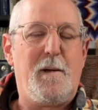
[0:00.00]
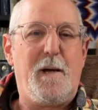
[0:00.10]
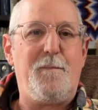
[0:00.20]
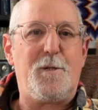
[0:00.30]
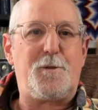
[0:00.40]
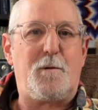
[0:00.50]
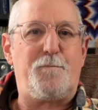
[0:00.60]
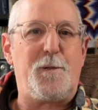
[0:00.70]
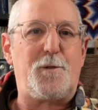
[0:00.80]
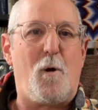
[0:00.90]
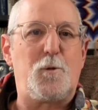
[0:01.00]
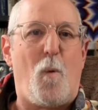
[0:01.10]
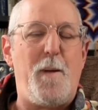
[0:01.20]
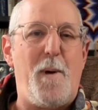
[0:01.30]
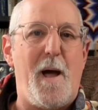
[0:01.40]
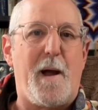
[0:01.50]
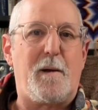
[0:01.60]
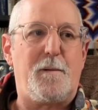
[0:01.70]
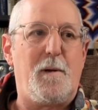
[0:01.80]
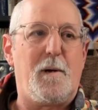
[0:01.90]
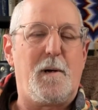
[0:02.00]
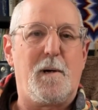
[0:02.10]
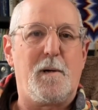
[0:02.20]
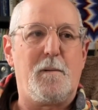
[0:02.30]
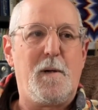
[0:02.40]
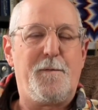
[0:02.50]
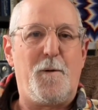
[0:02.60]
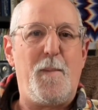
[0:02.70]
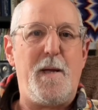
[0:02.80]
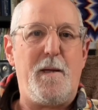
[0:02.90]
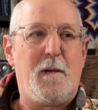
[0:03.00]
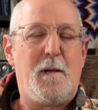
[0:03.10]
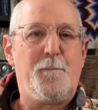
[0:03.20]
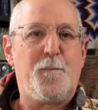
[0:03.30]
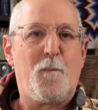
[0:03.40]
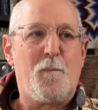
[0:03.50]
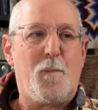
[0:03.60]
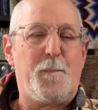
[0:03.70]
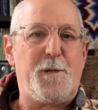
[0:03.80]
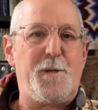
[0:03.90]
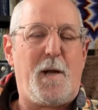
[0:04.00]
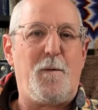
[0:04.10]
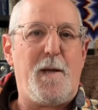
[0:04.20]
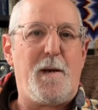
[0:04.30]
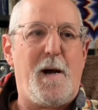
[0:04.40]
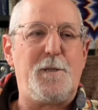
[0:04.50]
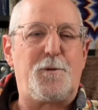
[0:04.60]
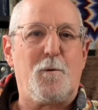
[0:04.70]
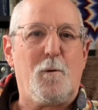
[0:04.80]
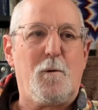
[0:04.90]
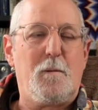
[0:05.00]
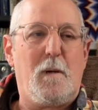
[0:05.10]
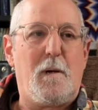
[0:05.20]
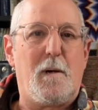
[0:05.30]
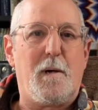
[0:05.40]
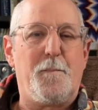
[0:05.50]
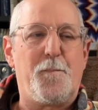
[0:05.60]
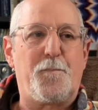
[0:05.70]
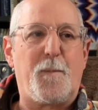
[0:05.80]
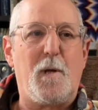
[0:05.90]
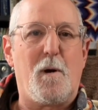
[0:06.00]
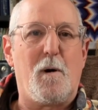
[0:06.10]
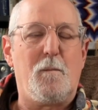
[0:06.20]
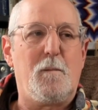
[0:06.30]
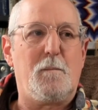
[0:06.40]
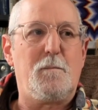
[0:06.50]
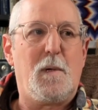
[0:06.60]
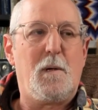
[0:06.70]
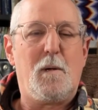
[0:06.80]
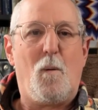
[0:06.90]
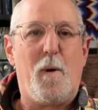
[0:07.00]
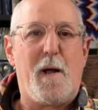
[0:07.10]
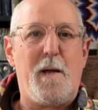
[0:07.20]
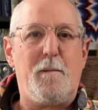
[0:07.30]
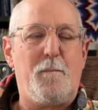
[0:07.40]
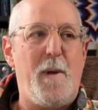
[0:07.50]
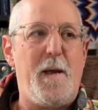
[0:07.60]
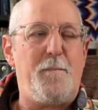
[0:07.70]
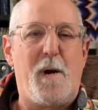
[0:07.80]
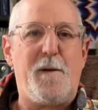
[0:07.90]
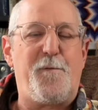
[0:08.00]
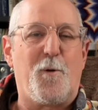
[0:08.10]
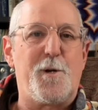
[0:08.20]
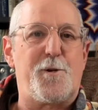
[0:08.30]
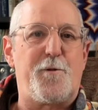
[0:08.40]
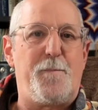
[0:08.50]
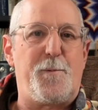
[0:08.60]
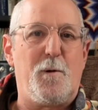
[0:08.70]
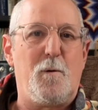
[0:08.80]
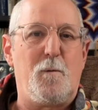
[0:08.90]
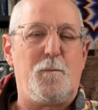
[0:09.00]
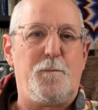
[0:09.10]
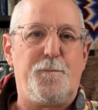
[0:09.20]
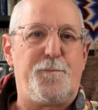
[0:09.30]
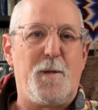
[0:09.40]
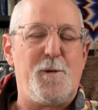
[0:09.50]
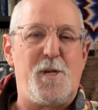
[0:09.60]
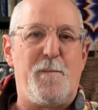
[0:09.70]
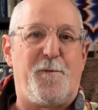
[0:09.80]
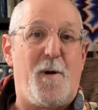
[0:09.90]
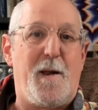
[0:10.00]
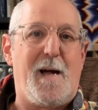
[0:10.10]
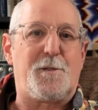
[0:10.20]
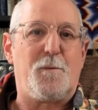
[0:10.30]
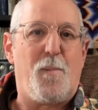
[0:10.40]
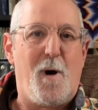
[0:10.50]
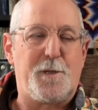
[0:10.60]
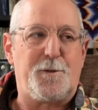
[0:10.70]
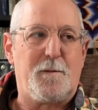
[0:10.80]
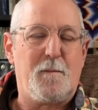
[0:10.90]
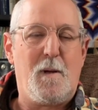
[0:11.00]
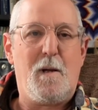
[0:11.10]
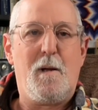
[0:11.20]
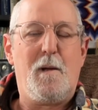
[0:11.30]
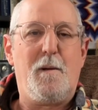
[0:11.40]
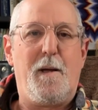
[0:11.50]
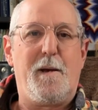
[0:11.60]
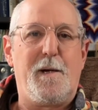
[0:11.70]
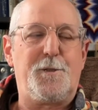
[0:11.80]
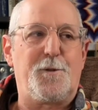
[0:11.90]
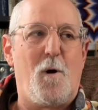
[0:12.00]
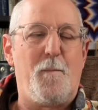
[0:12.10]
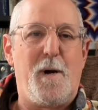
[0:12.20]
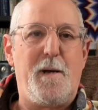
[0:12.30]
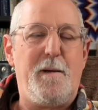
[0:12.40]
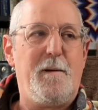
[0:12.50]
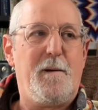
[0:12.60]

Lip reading: And this goes way back for me, but particularly in high school, you know, when I made my first trip to the Museum of Fine Arts in Boston, and I saw my